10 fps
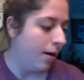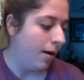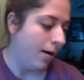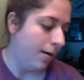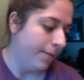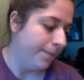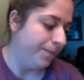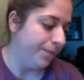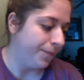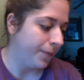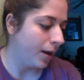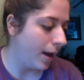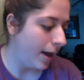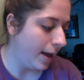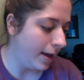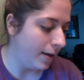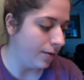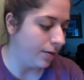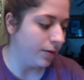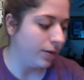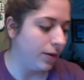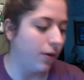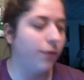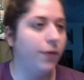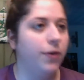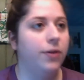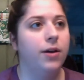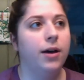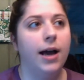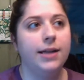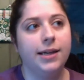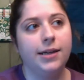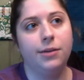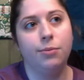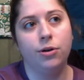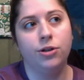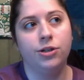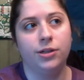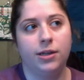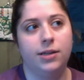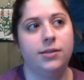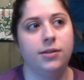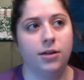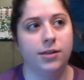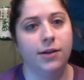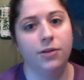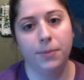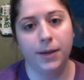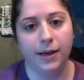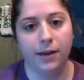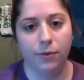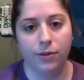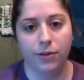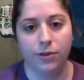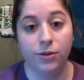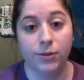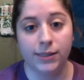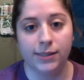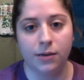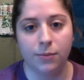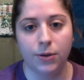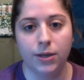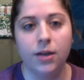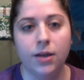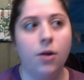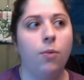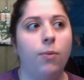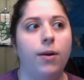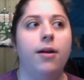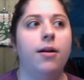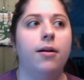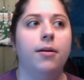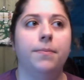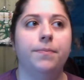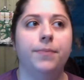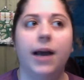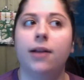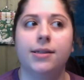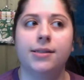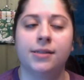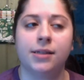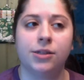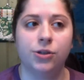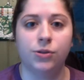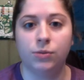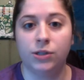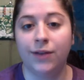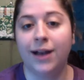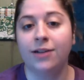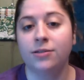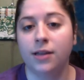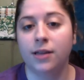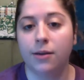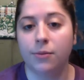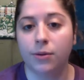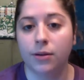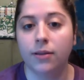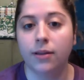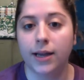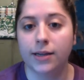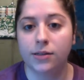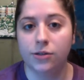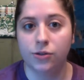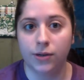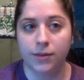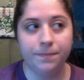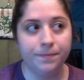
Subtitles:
Um, and, for the identity portion, it starts out in the beginning with the choosing ceremony, where adolescents can choose which faction they would like to join.